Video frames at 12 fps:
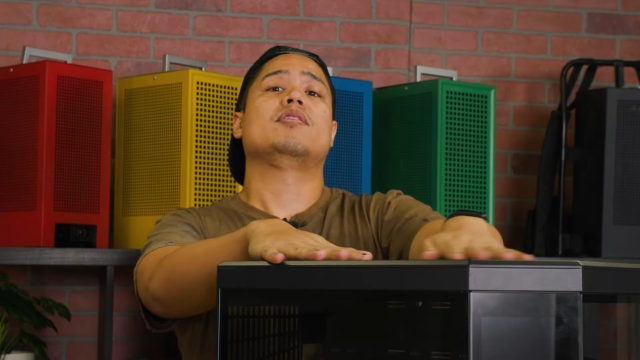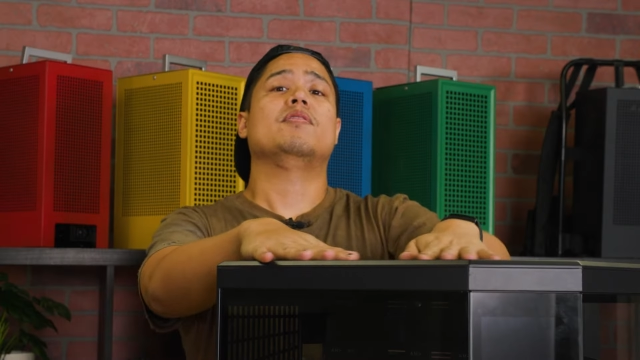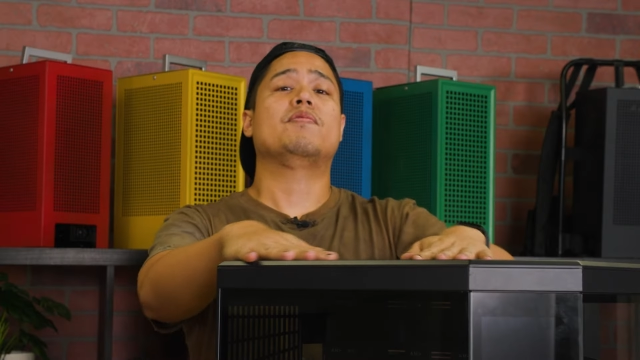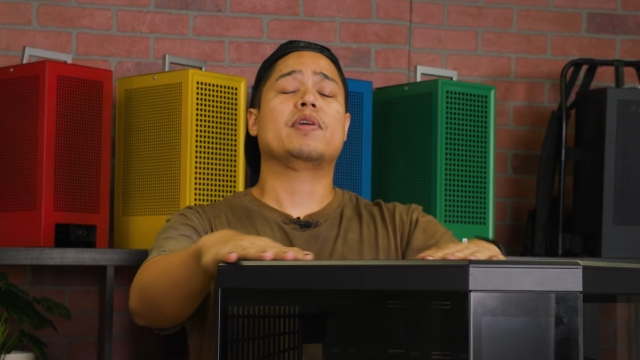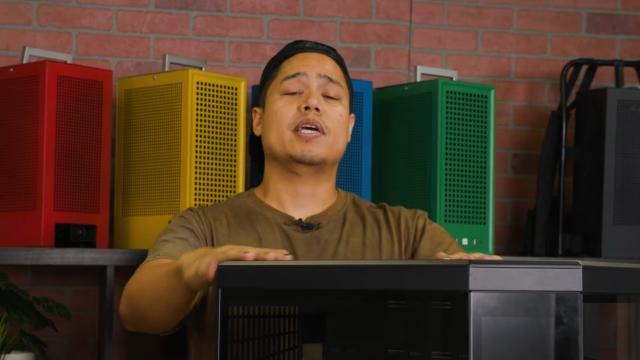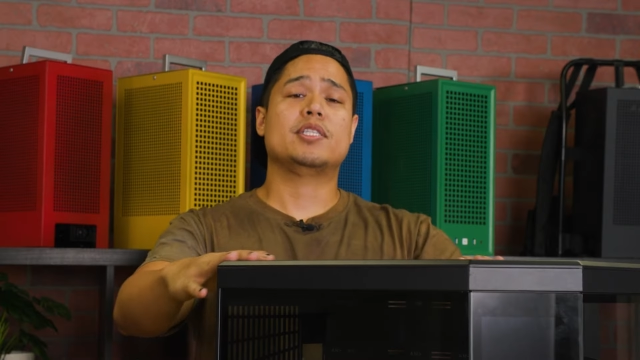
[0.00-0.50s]

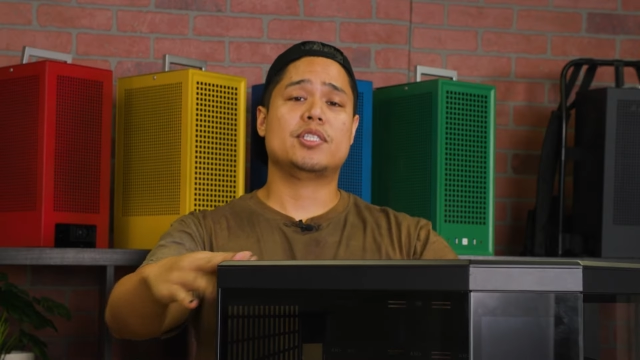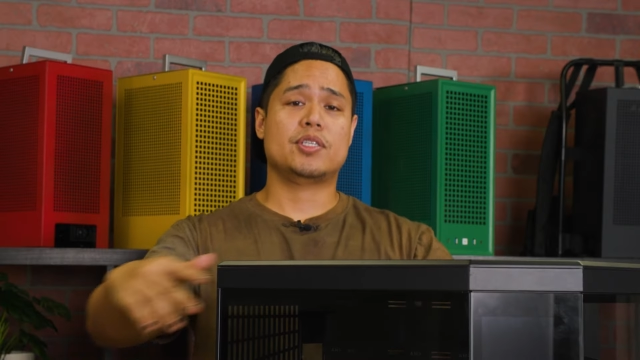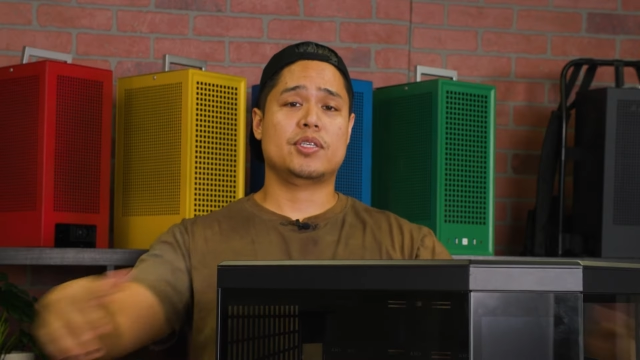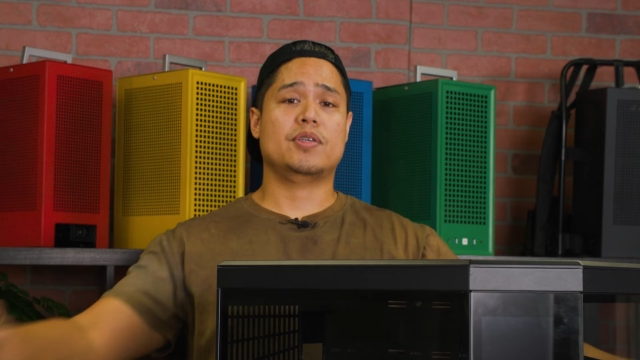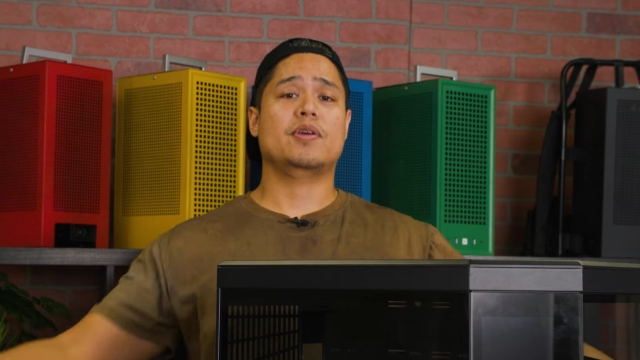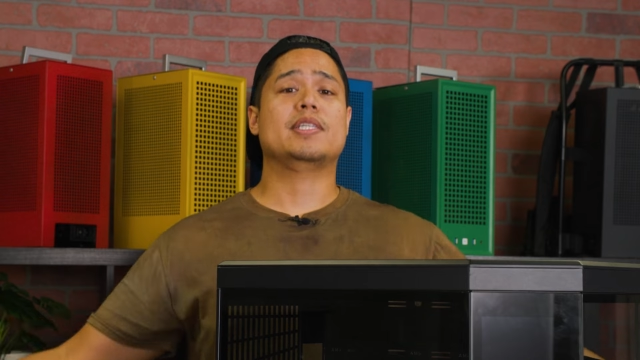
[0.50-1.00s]
Don't forget
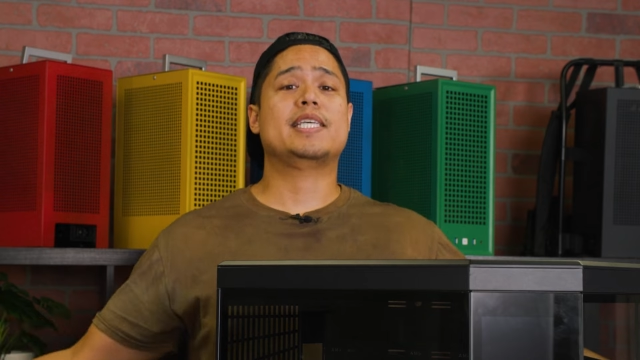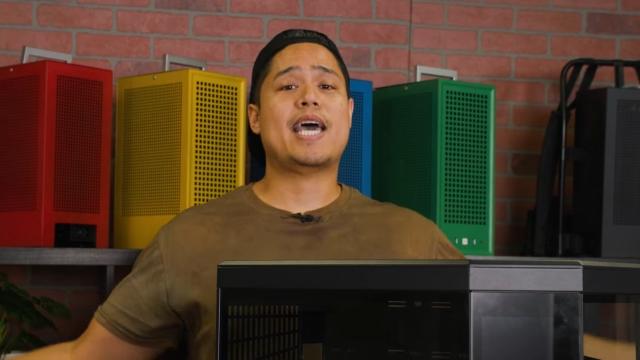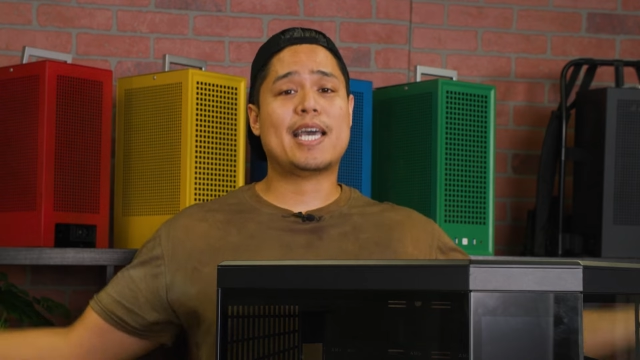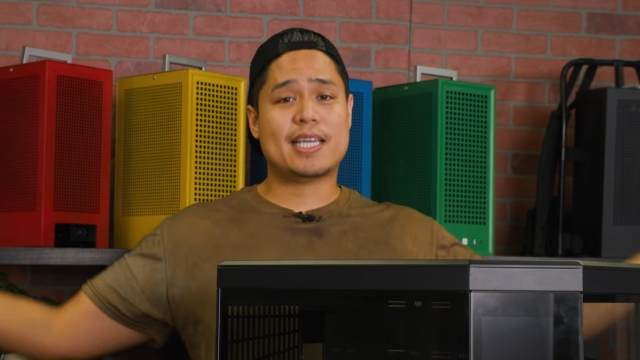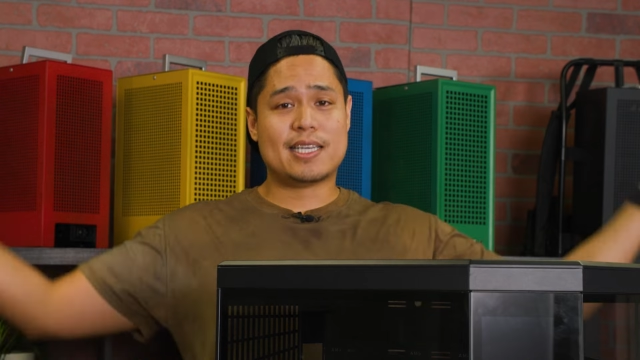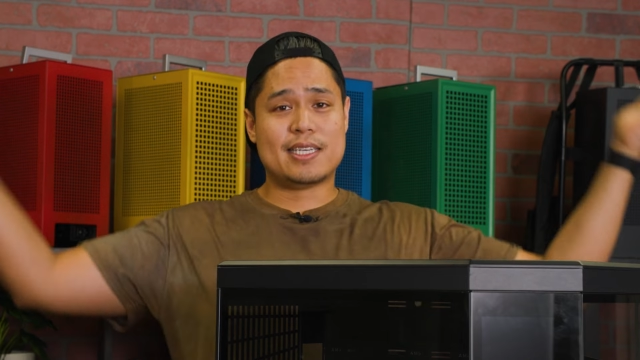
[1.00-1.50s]
to
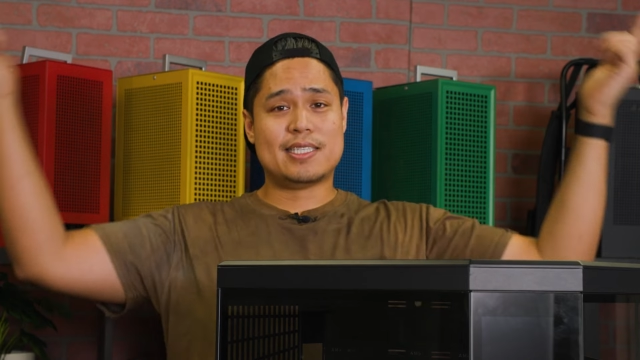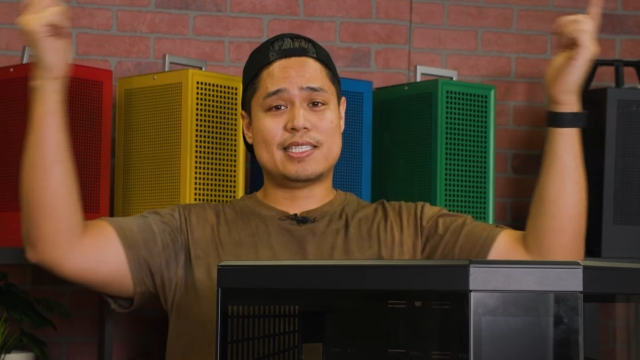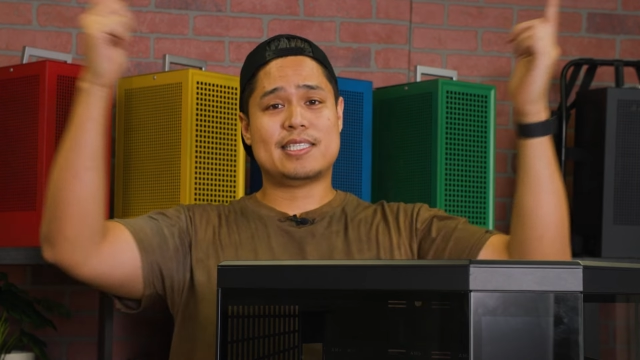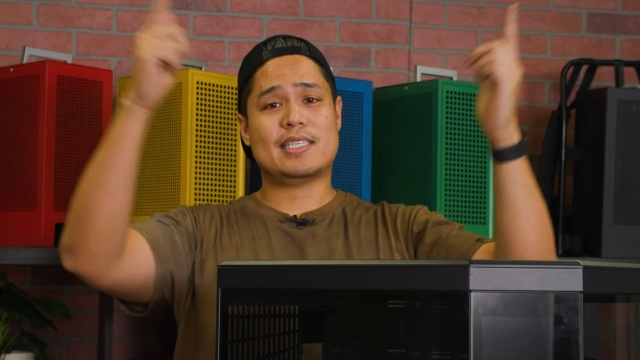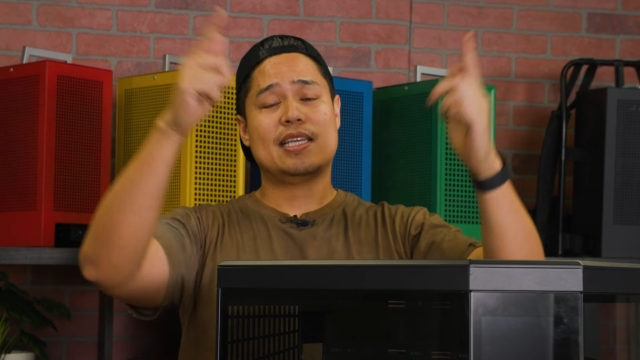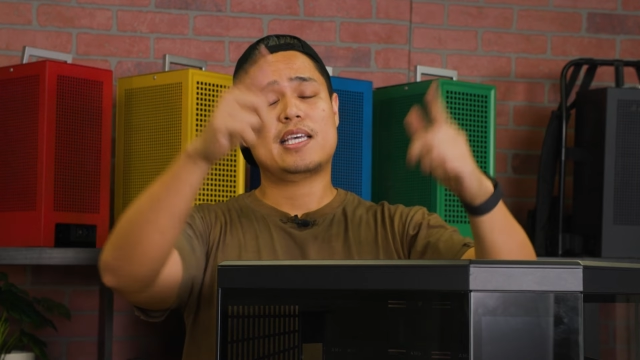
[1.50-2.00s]
tag
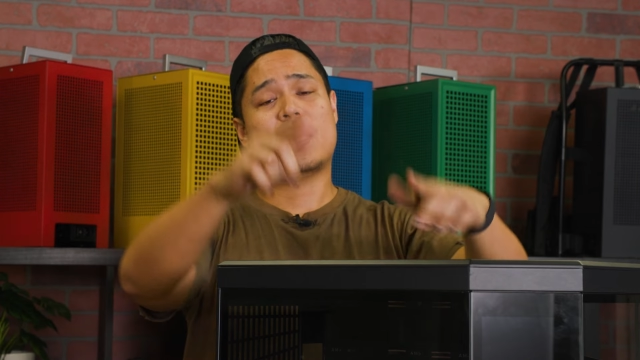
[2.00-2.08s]
us,